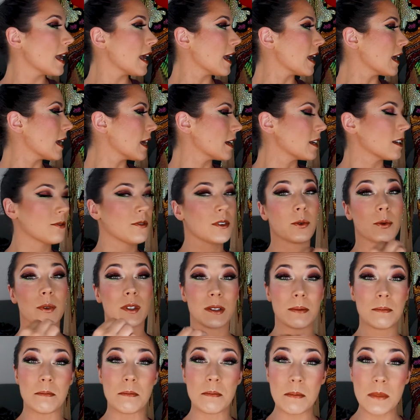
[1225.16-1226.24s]
And if it
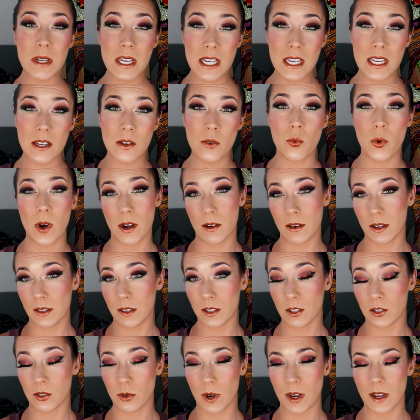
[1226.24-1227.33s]
was me wearing
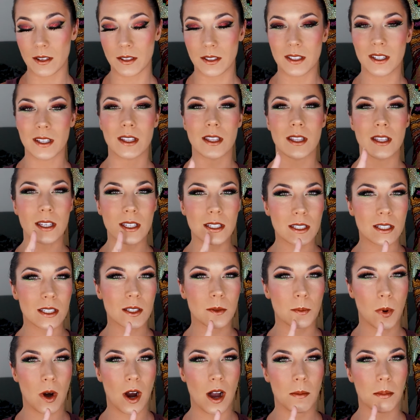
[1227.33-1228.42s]
the dress, this is
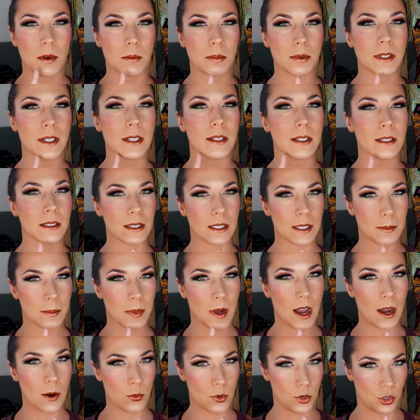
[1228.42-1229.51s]
probably the lip
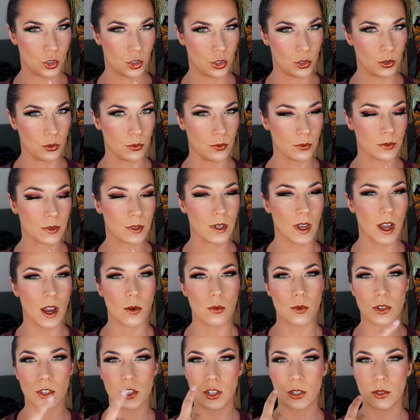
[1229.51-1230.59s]
I would choose. I
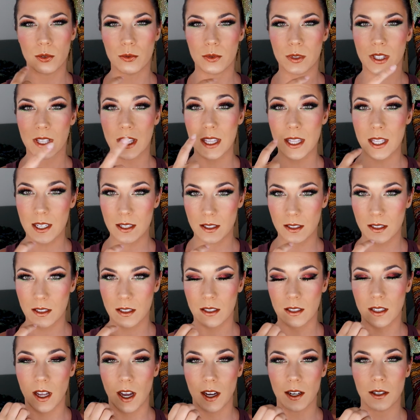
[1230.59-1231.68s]
would choose this
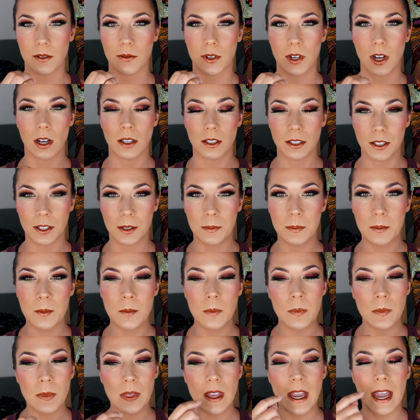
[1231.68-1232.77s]
kind of color.
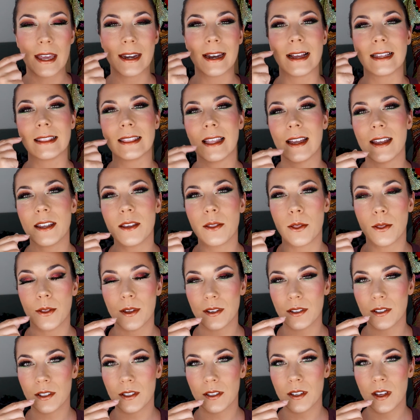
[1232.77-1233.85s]
And I like
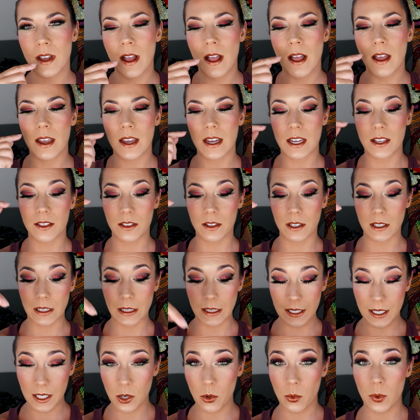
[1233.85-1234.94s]
this in the
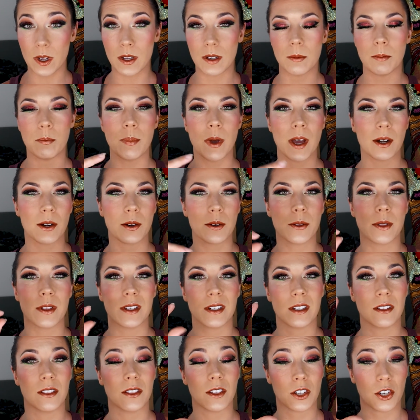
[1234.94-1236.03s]
liquid better than
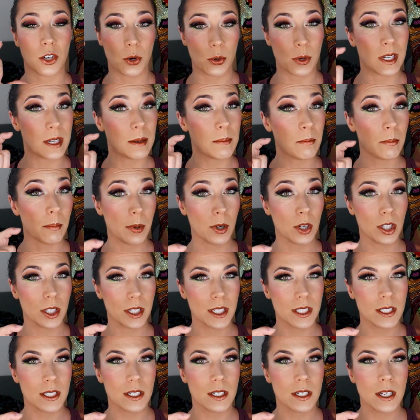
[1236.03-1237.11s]
in the cream
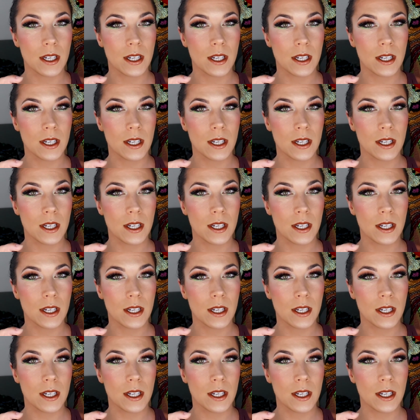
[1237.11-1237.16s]
bullet,